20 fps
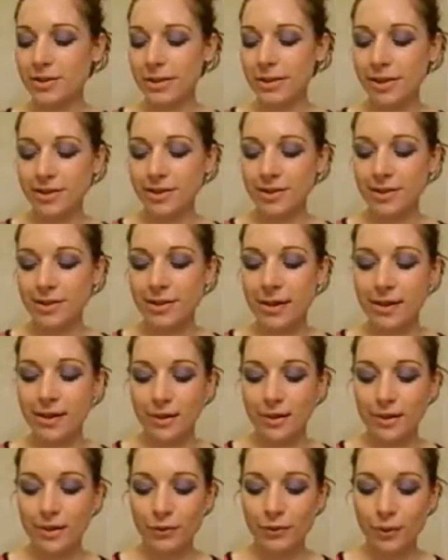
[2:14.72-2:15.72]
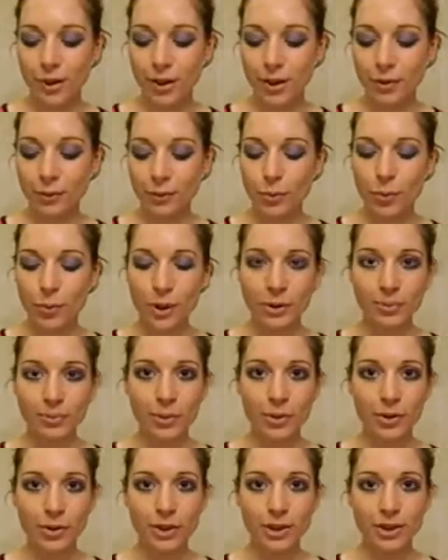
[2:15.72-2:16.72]
Say if you have one
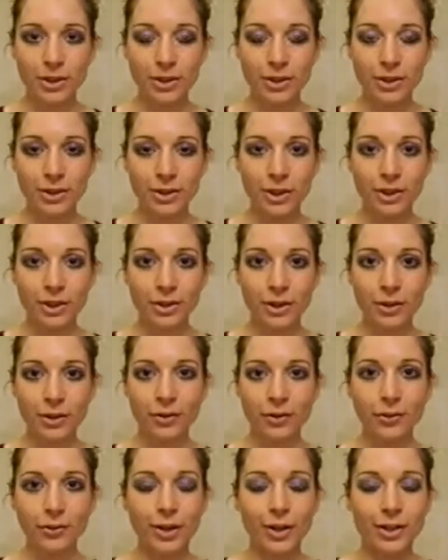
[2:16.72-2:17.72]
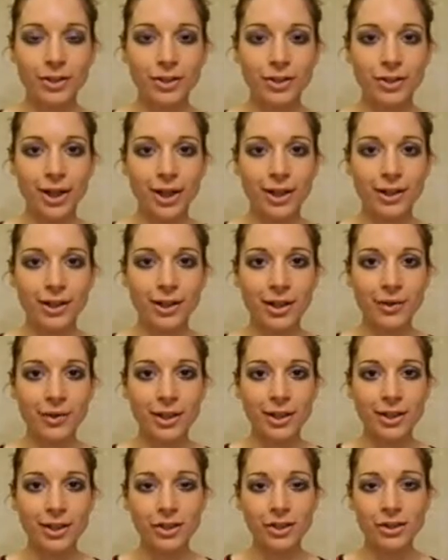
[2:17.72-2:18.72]
polish it goes very
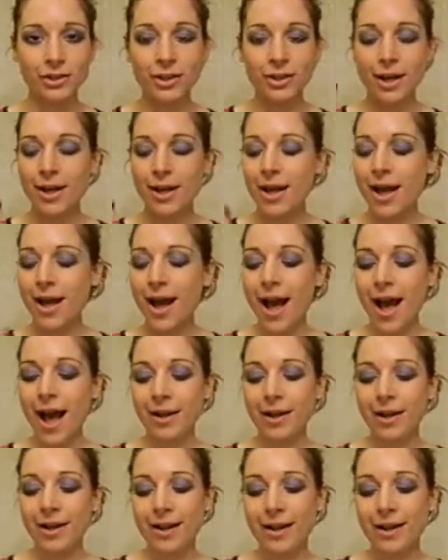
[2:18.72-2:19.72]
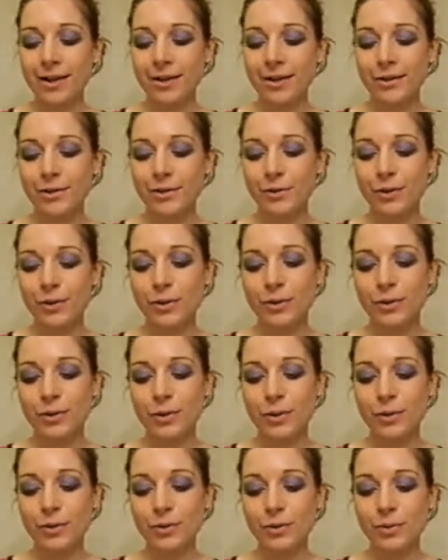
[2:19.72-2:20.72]
J-Lo-ish, and if
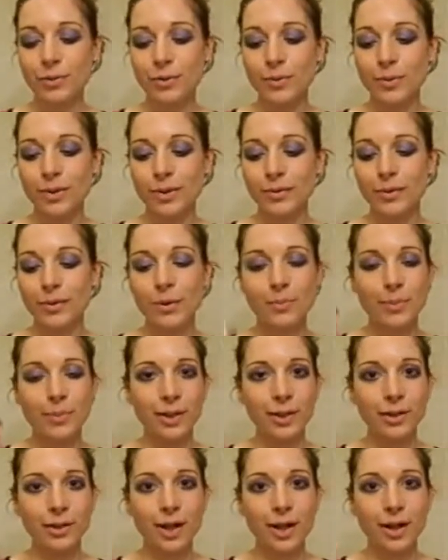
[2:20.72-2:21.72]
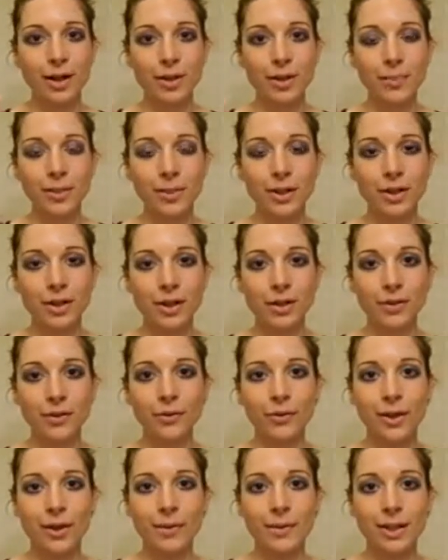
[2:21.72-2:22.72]
you build it up it goes very
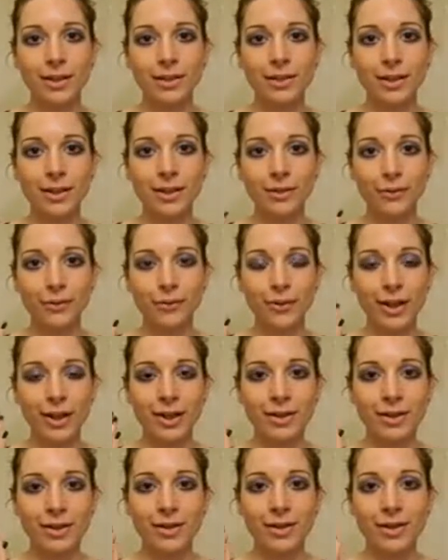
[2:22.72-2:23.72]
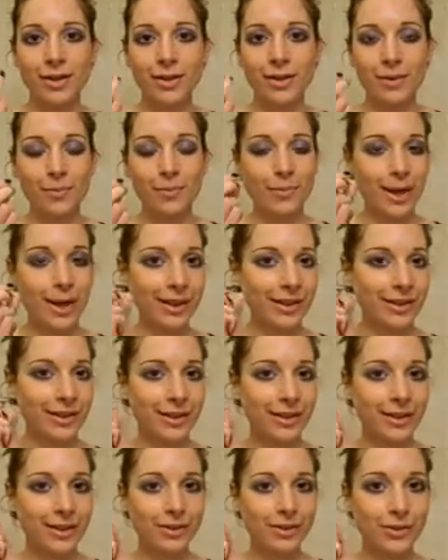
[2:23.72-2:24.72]
much like fake mannequin
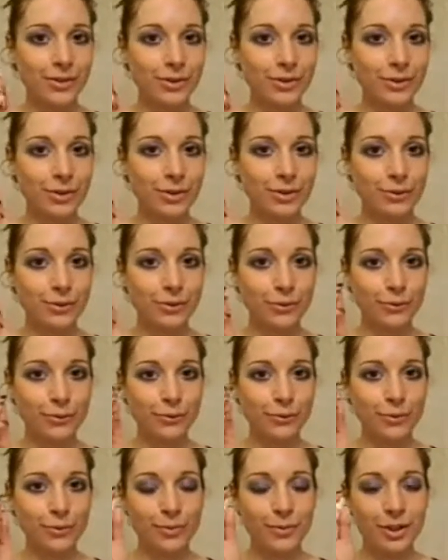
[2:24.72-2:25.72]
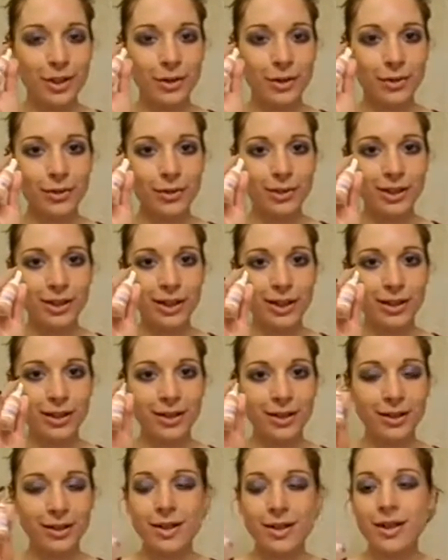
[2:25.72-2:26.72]
sort of nude colour.
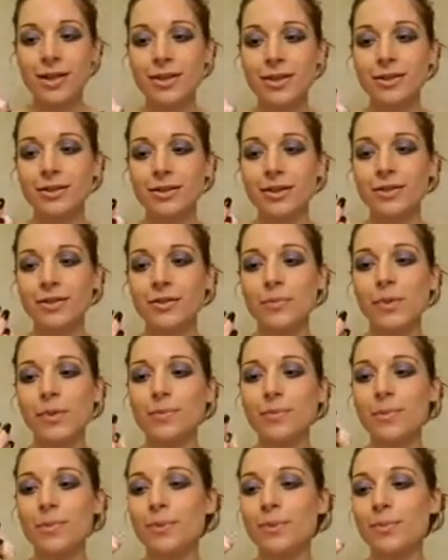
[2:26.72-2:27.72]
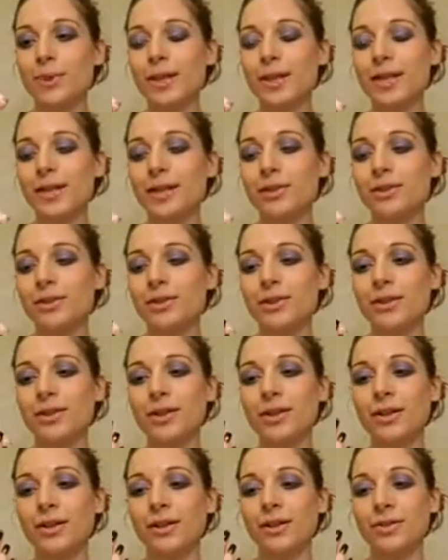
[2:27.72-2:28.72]
So it's a bit more peach than
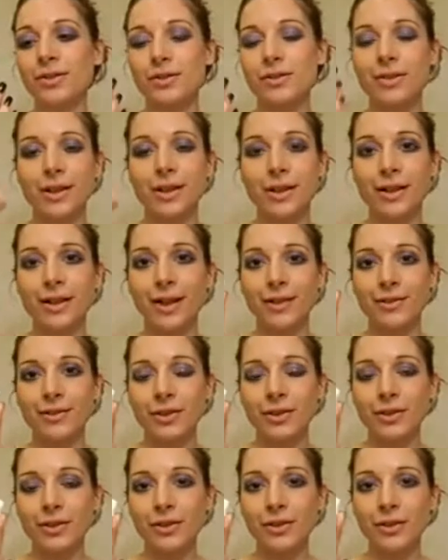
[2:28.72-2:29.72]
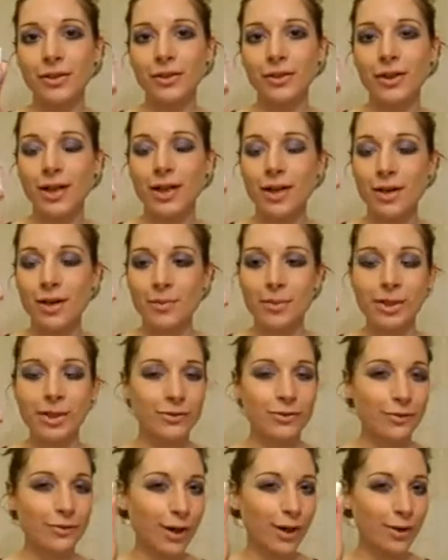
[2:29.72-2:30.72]
just a classic nude, but it's a
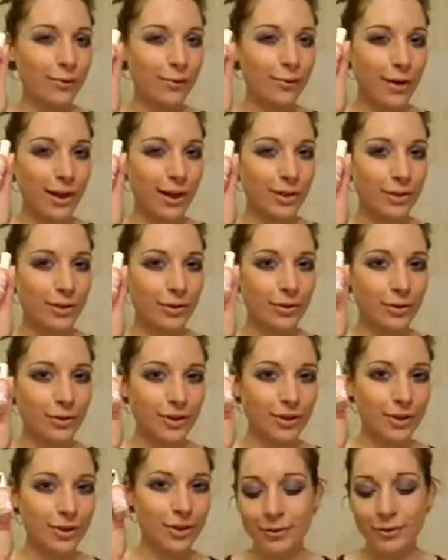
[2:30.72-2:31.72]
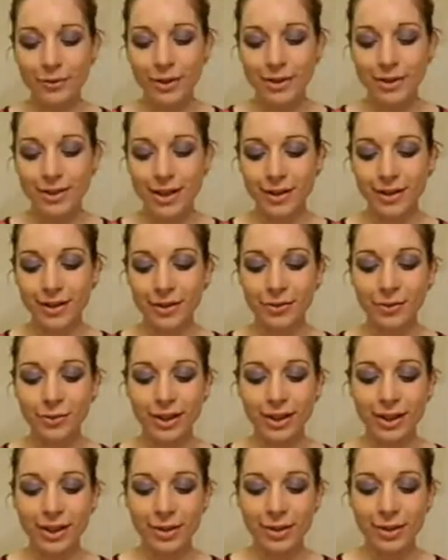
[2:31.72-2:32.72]
very retro nude. And this one they
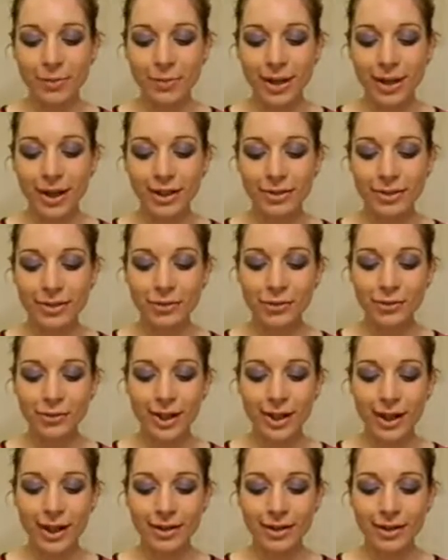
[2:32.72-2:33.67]
compared to Rihanna